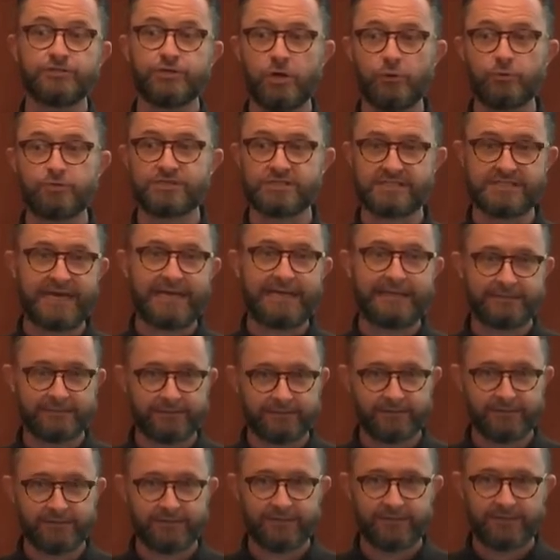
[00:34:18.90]
no state
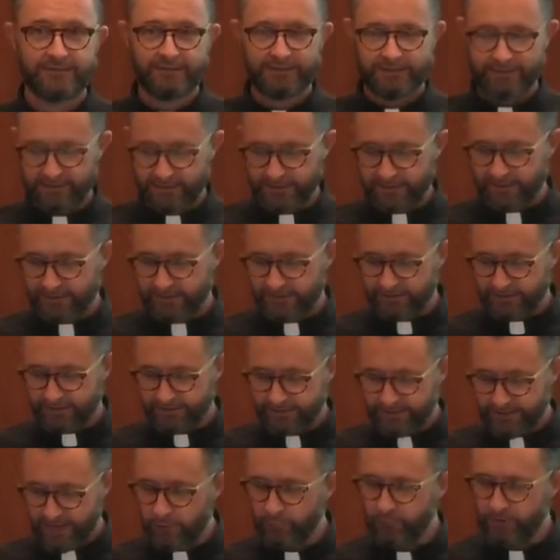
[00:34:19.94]
uh,
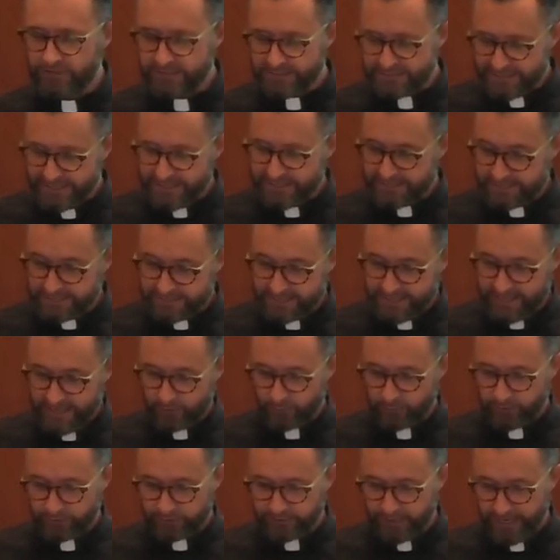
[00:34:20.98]
and we descend into that
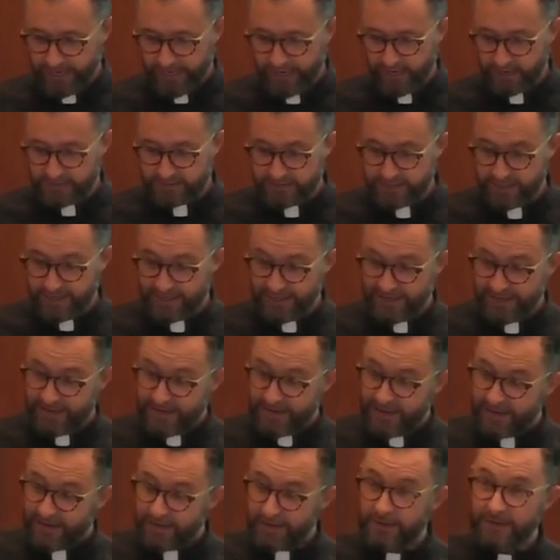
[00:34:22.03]
real chaos?
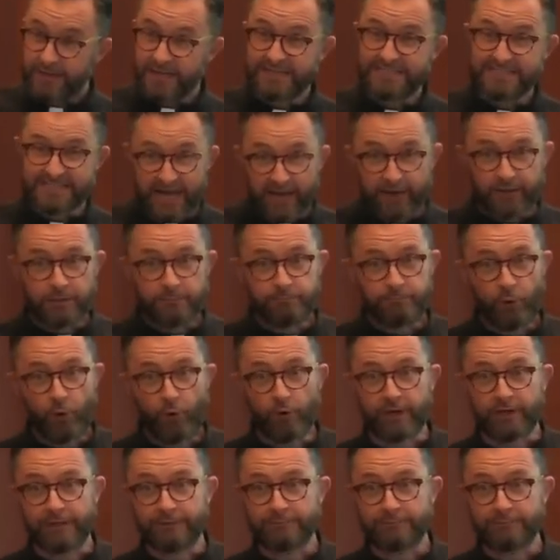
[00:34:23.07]
Telling point,